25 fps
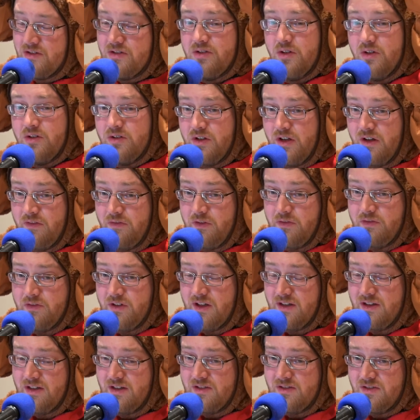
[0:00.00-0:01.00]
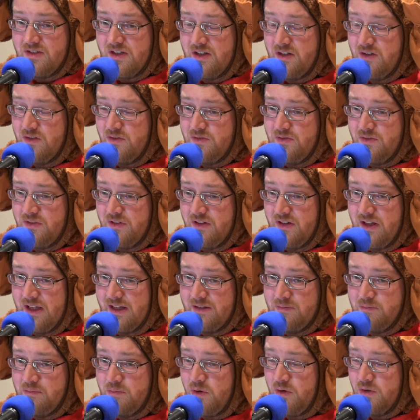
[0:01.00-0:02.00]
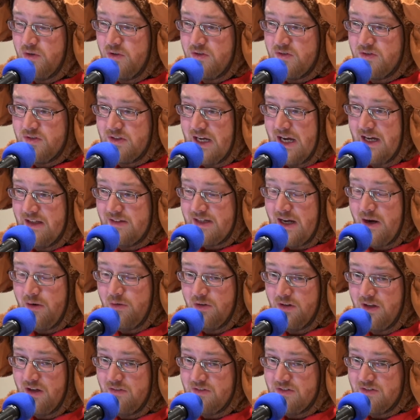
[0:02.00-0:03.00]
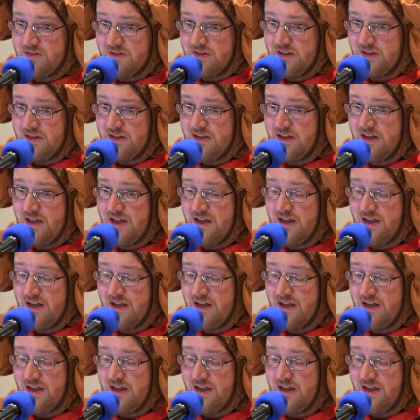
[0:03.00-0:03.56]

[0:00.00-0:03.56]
So if you've done this and you've like pulled those stats, I would love to see